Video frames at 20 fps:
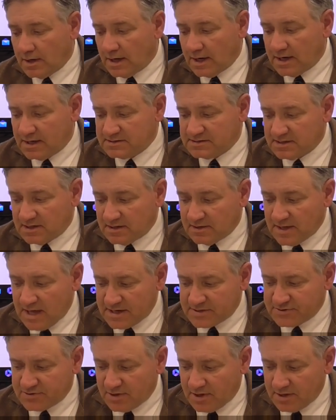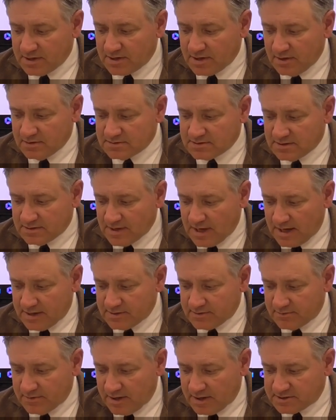And as an electron goes in
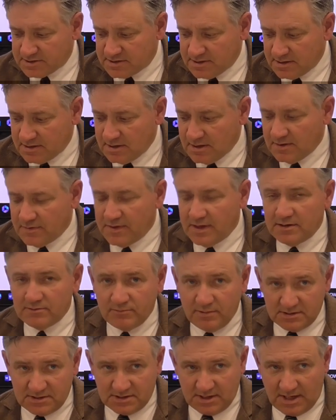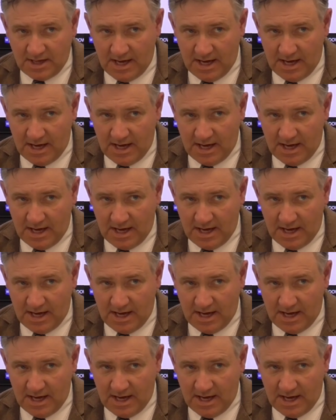that direction, then what's going